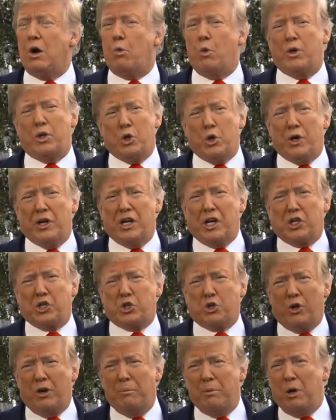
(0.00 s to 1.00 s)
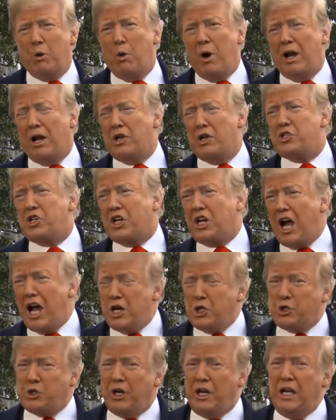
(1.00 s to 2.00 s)
We're doing extremely well as a
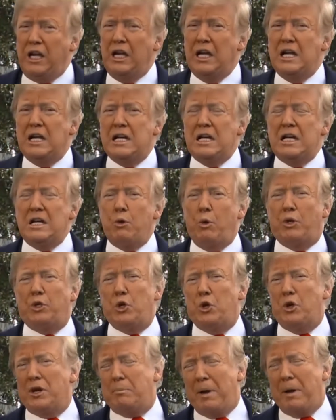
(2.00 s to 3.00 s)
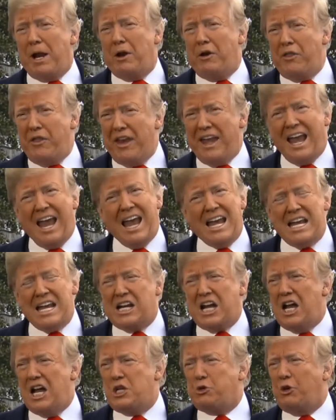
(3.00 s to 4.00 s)
country. We're doing better than any
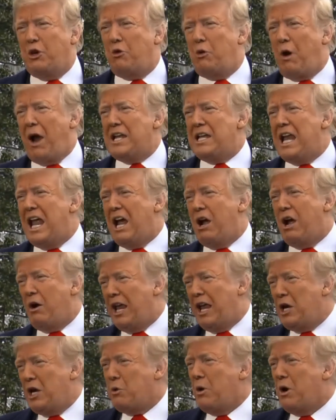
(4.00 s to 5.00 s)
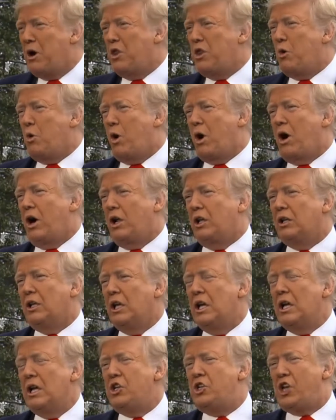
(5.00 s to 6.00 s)
country right now, anywhere in the world.
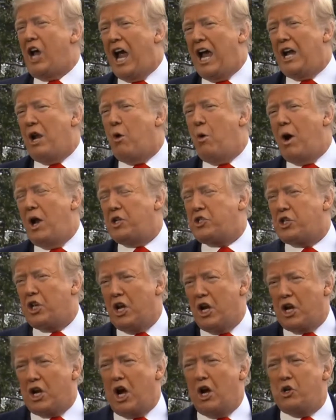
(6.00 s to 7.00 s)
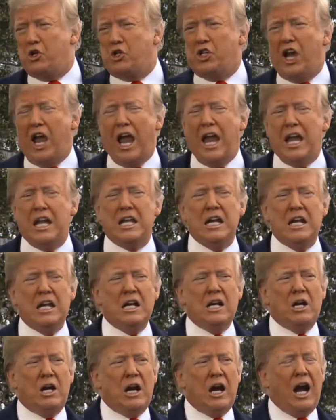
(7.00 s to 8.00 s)
China wants to negotiate.
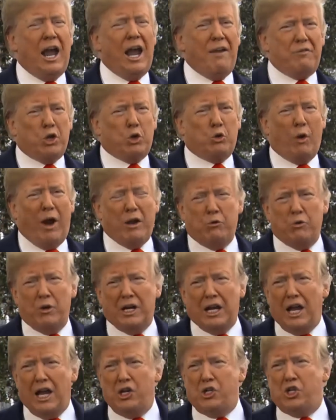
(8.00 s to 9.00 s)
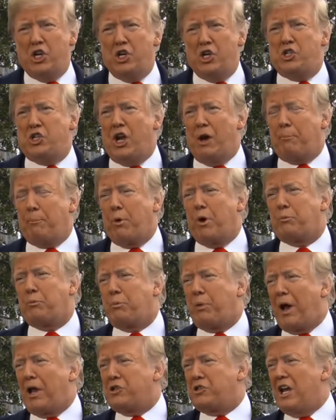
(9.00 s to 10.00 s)
I have a great relationship with
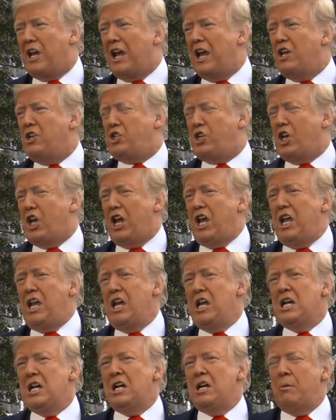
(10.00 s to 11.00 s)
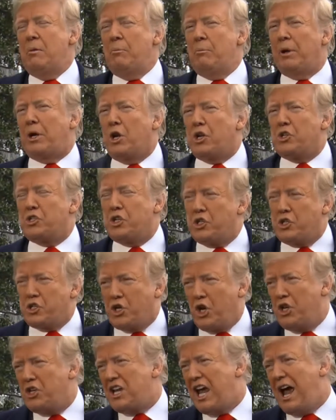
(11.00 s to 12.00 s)
President Xi because it's
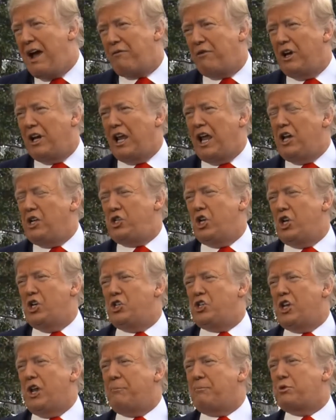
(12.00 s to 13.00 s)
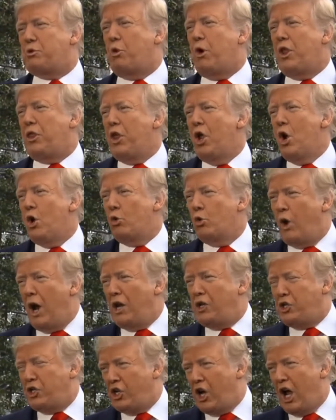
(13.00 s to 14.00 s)
good to have relationships with
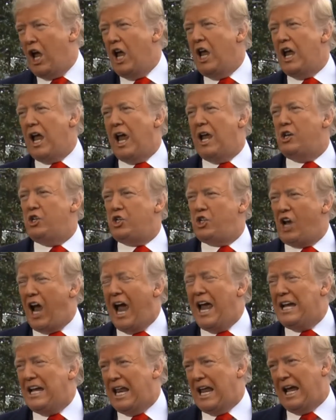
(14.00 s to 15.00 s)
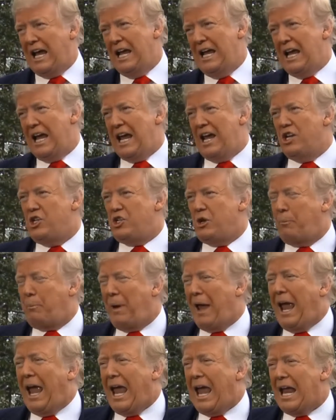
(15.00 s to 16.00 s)
Russia and China and
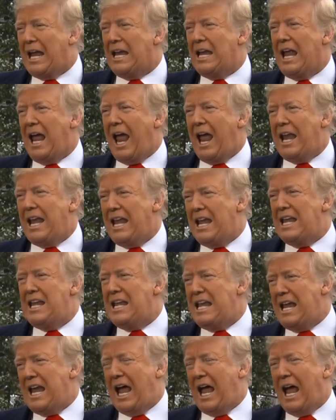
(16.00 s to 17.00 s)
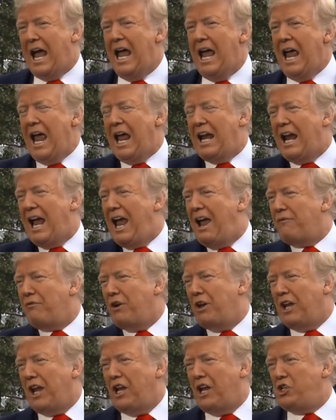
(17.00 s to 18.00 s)
Japan and India. And I have
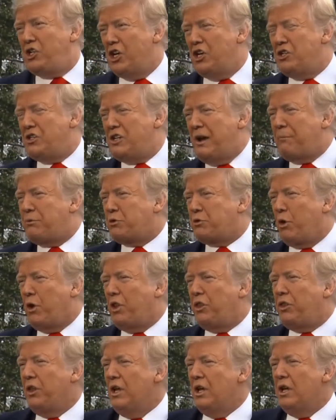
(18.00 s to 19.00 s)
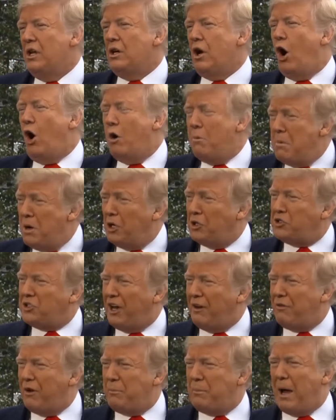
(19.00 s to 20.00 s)
relationships with almost
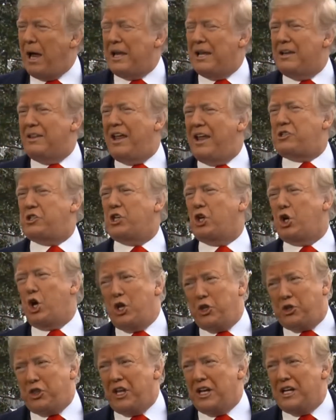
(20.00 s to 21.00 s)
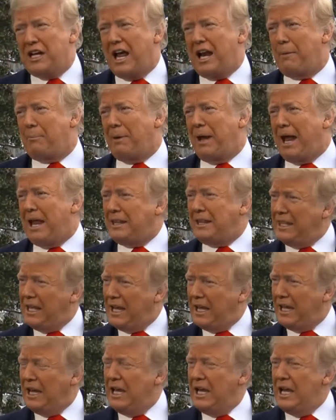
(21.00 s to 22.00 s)
everybody, and that's a good thing, not a bad
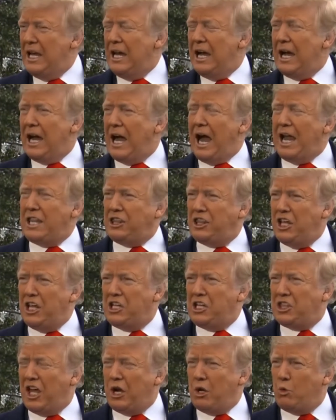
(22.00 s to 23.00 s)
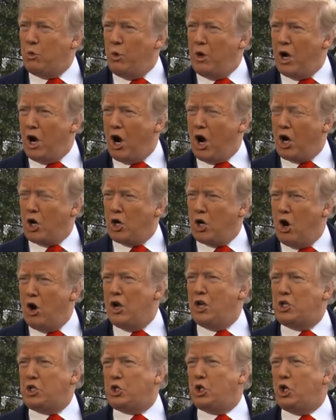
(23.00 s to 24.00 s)
thing. I think that we are
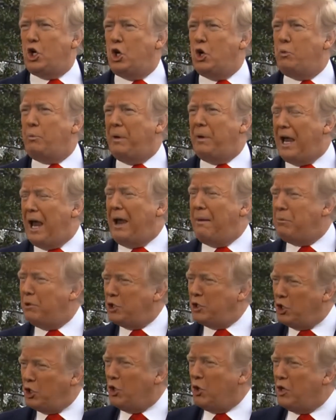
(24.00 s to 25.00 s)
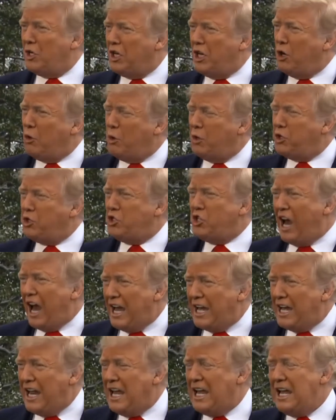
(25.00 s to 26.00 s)
going to be able to do a deal with
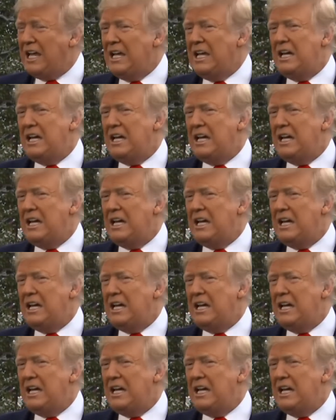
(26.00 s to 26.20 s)
China.